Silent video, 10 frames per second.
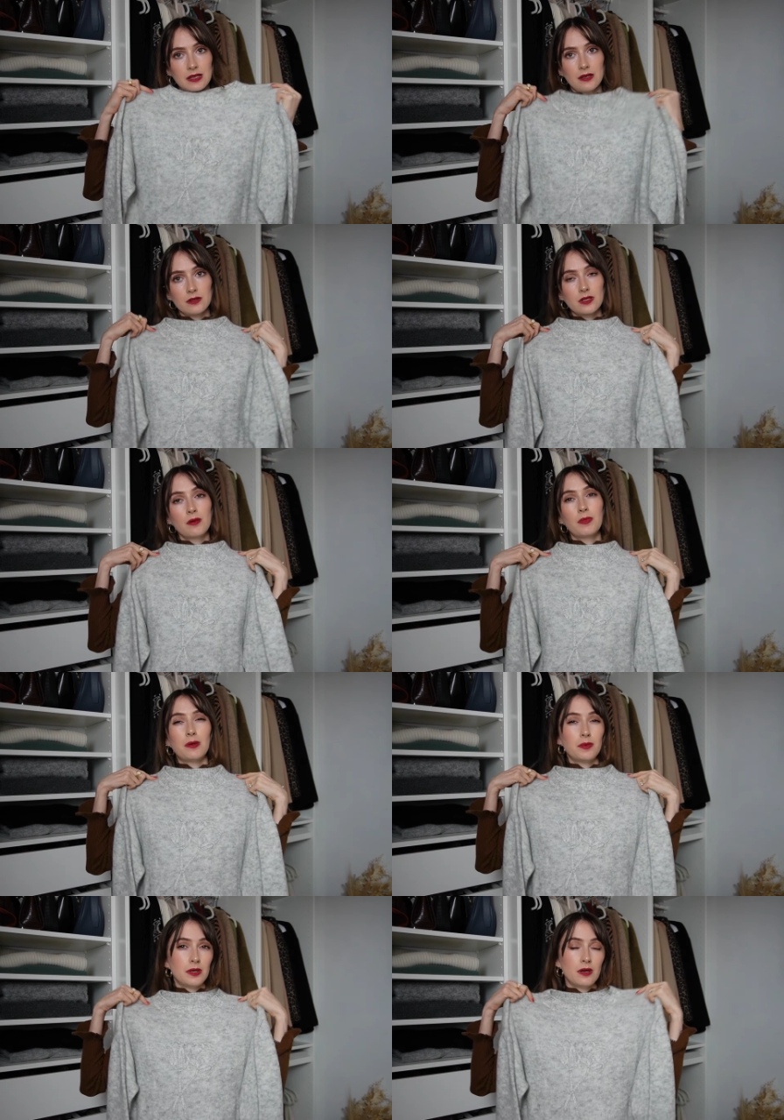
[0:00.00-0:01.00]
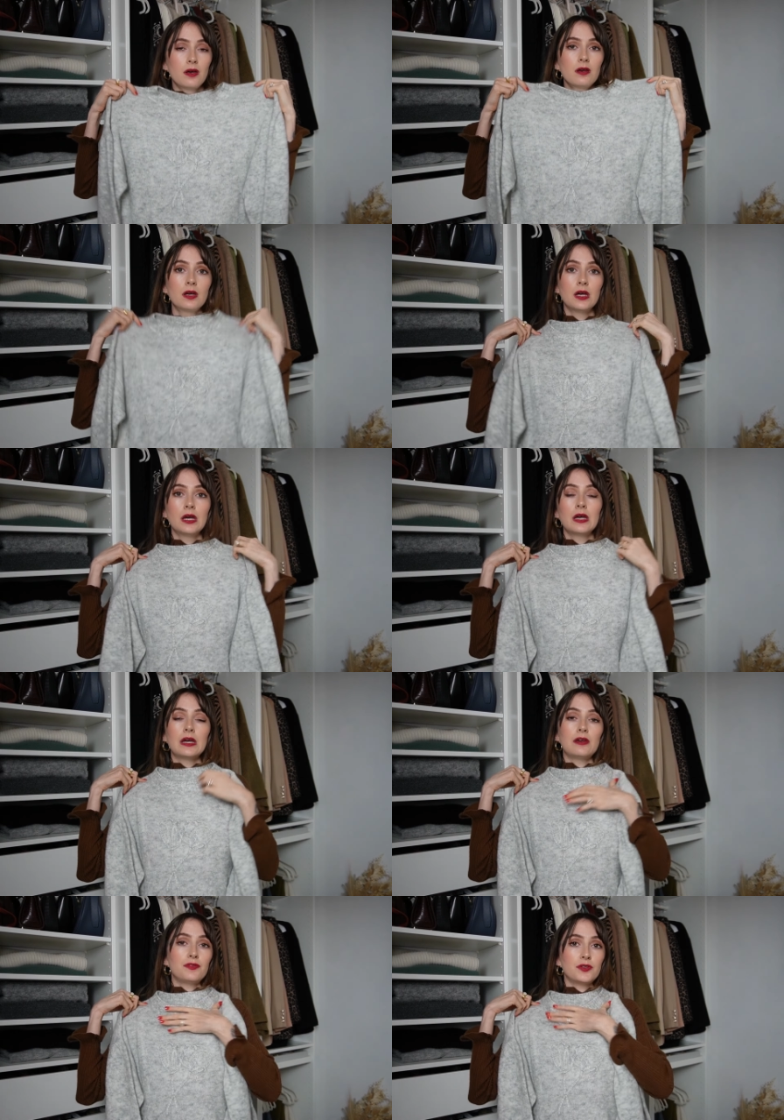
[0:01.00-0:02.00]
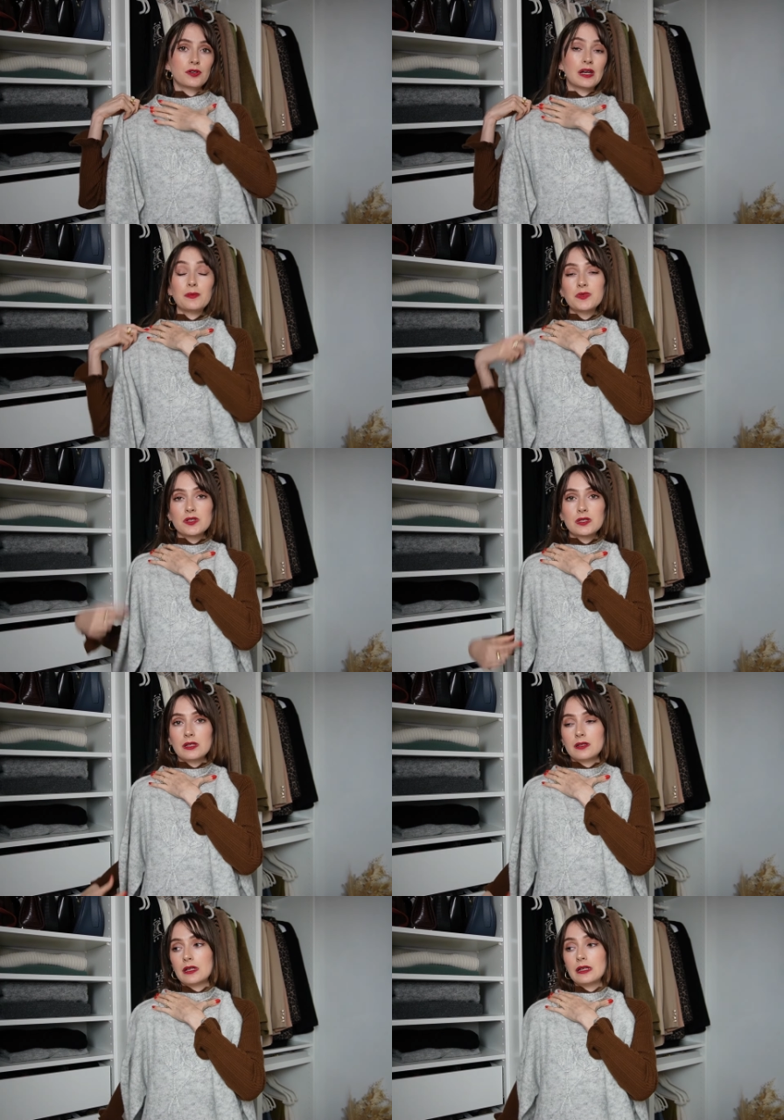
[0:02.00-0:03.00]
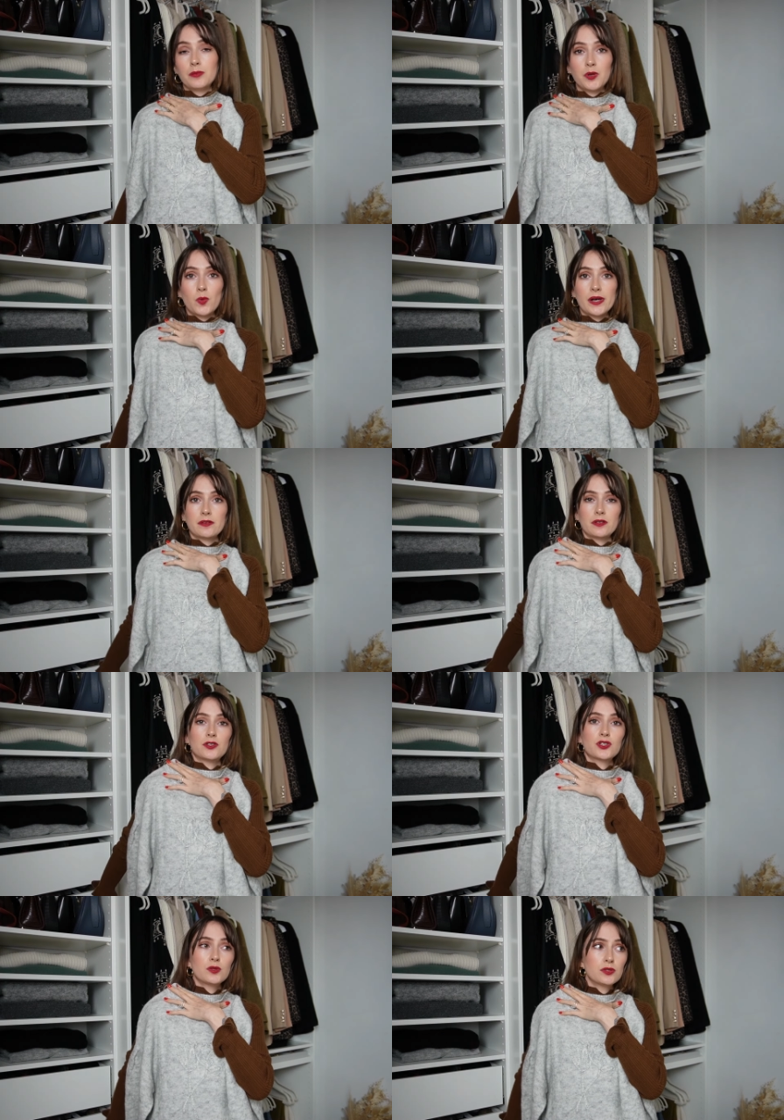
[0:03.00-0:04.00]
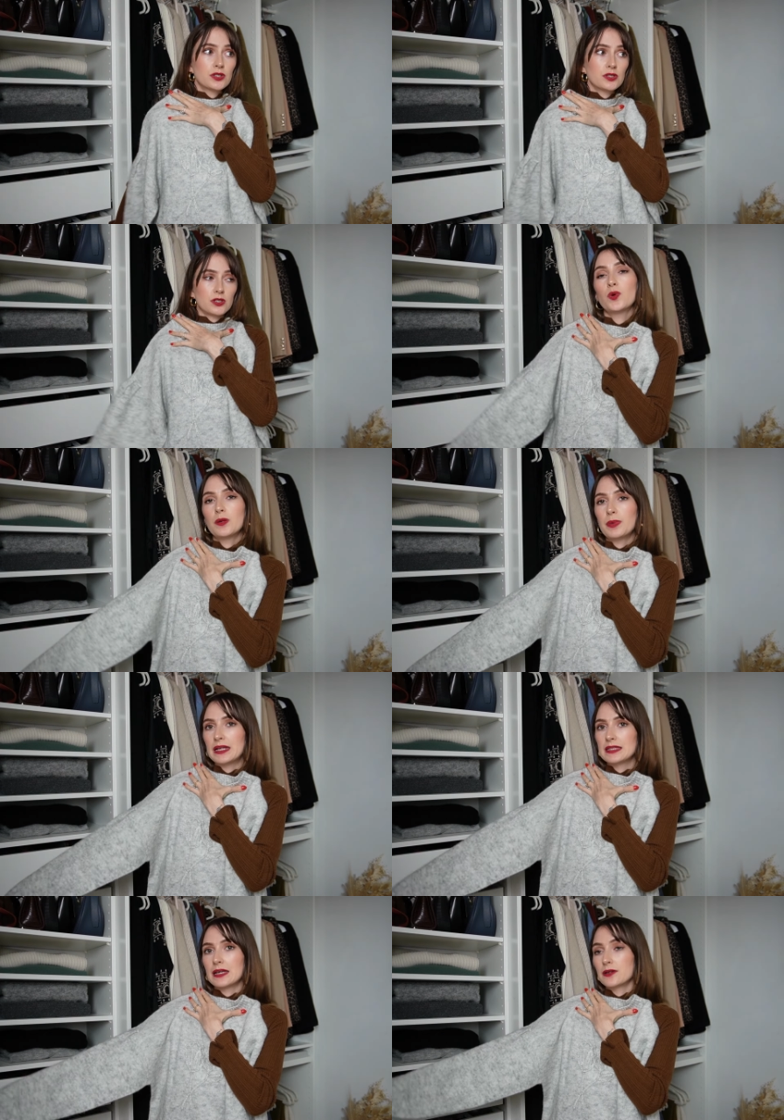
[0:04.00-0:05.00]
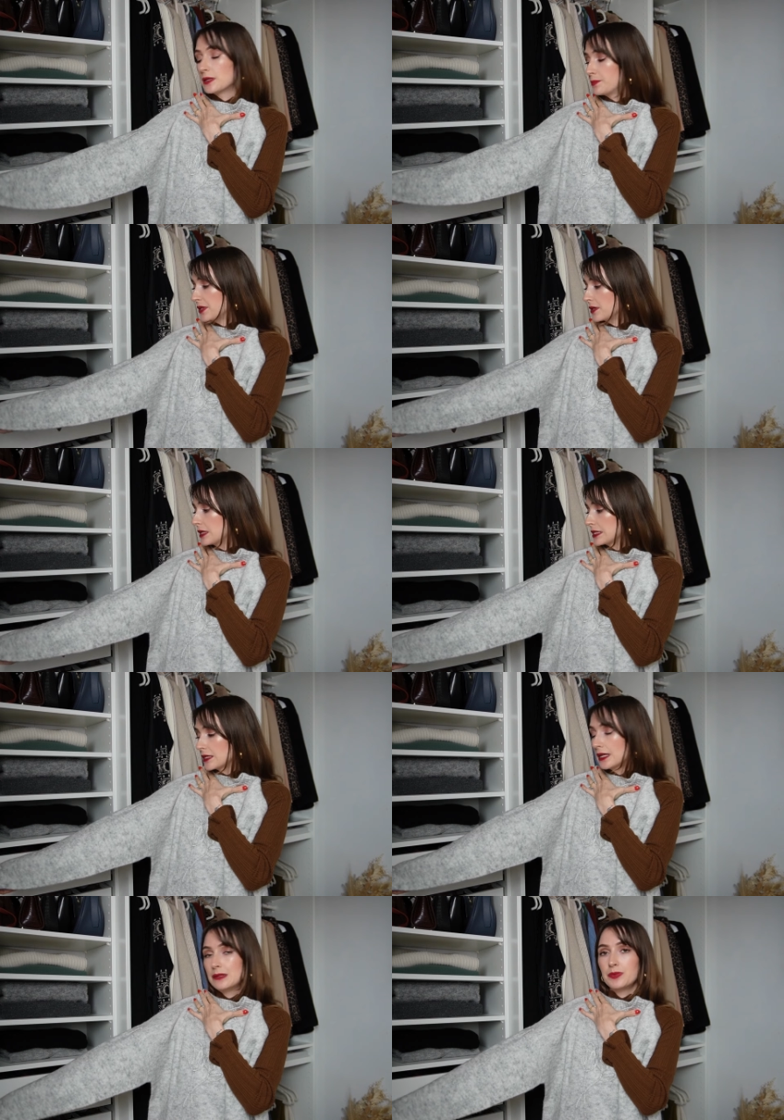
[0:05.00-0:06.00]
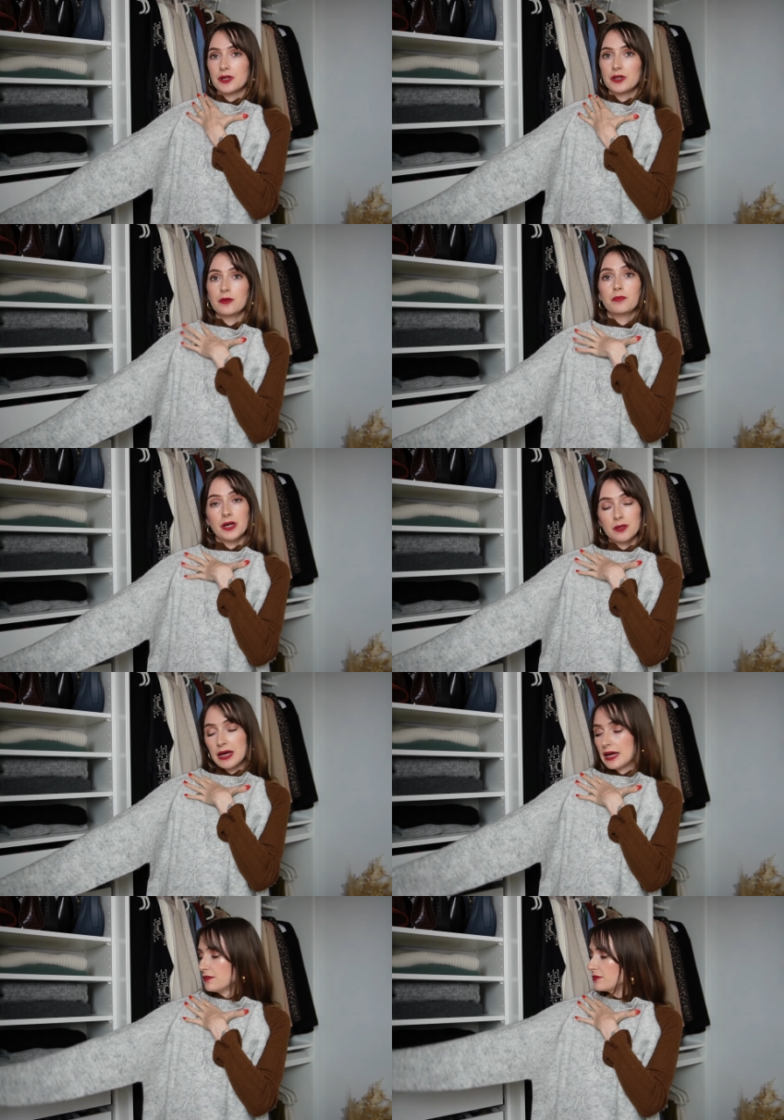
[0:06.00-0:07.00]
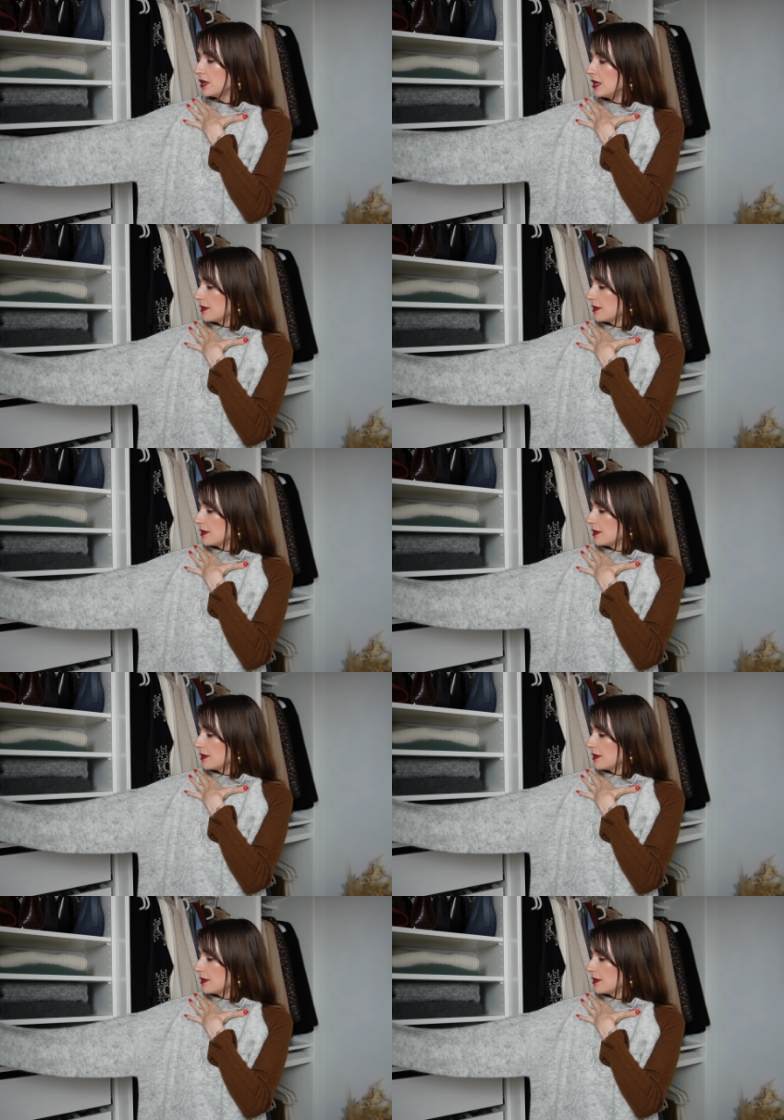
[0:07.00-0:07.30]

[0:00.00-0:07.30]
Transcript: out, maybe if your hips are sitting a little bit wider than your shoulders, and you want to balance out a slightly bigger bottom half,